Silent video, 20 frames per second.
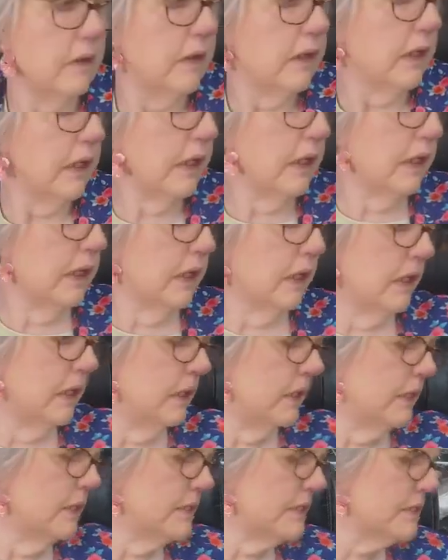It
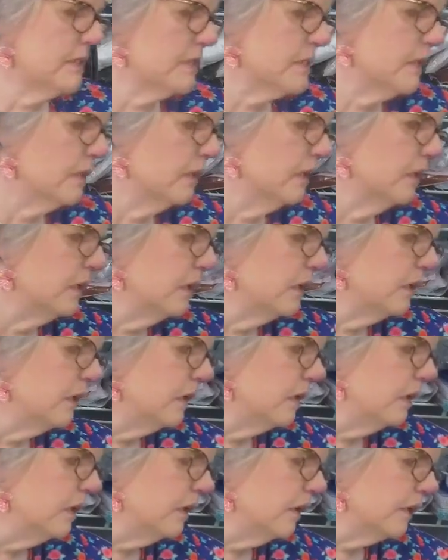is
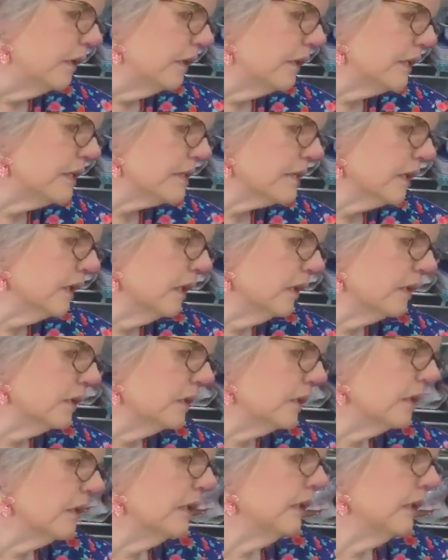this color.